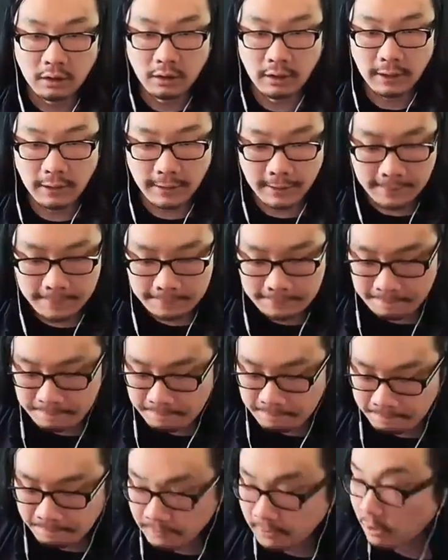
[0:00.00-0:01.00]
Um,
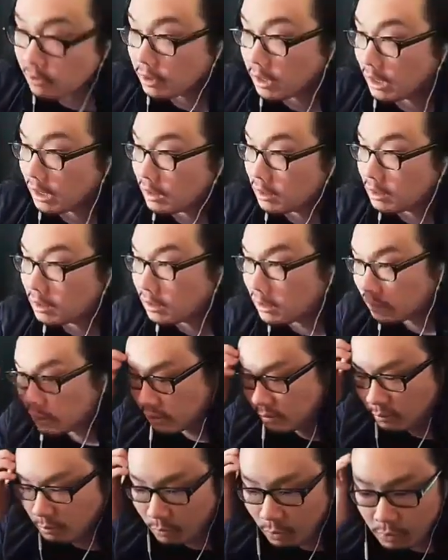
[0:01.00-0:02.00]
okay.
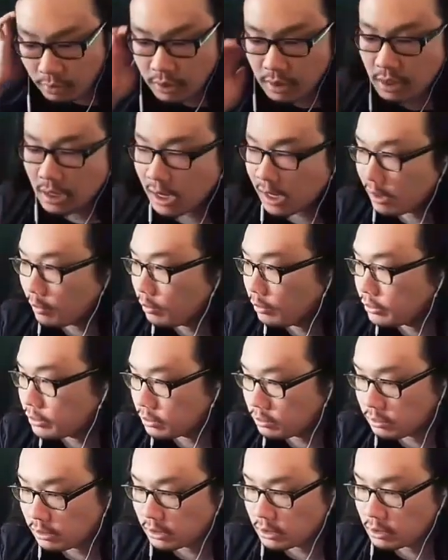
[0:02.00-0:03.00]
Mourning, I will
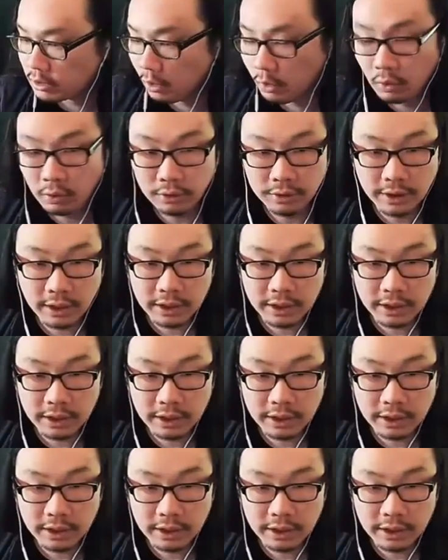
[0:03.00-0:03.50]
do the gold.